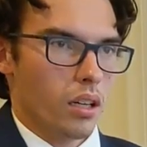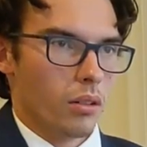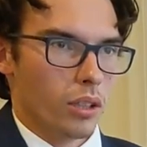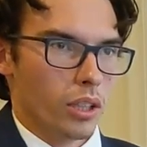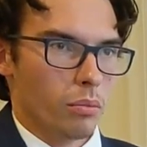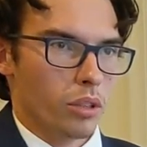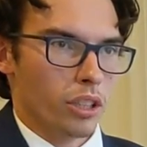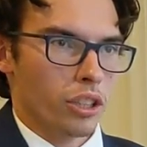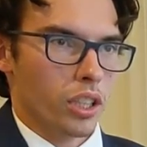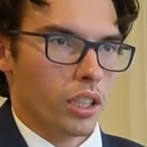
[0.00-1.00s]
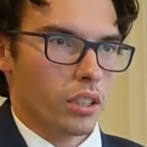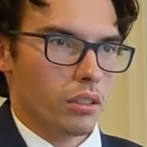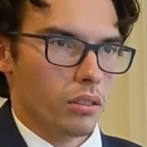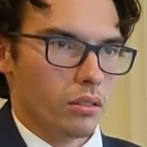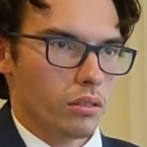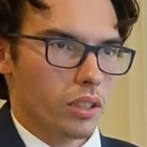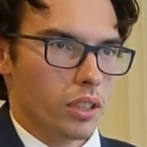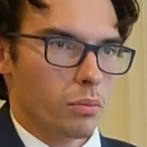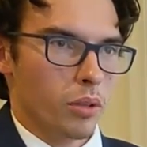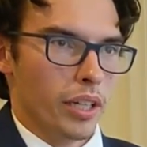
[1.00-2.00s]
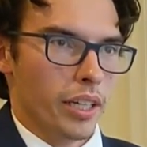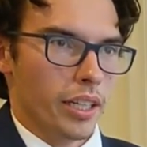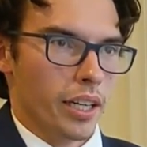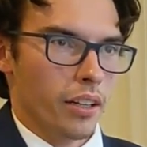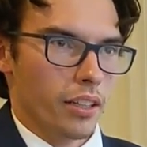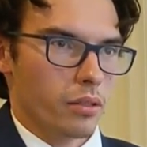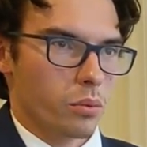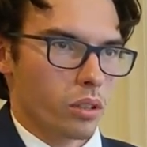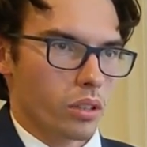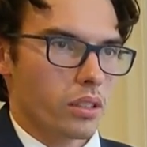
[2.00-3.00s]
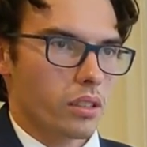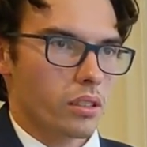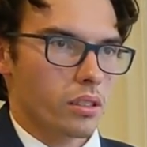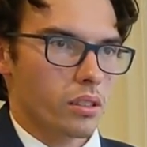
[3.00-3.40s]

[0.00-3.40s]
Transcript: I really appreciate you explaining how this works.